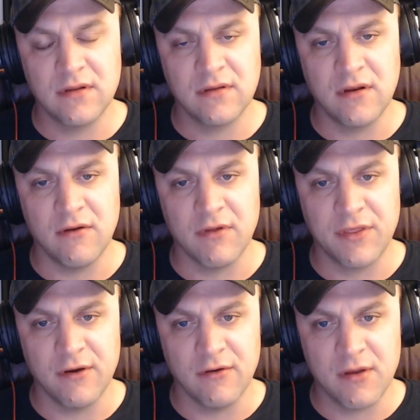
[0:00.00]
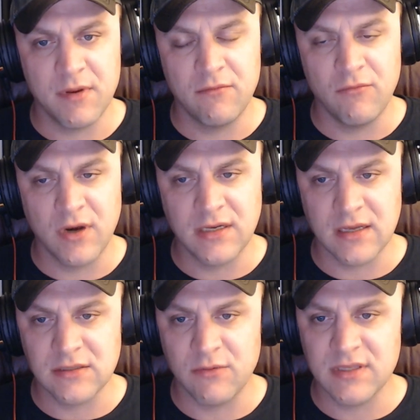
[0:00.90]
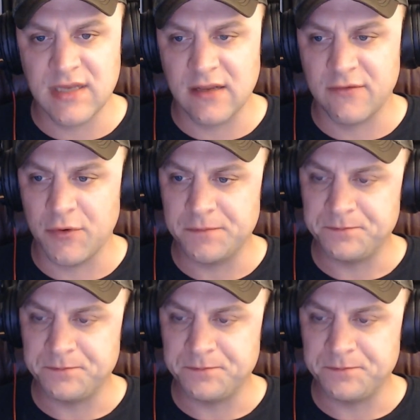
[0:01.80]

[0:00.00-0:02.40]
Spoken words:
Ethereum and what it does and what it stands for,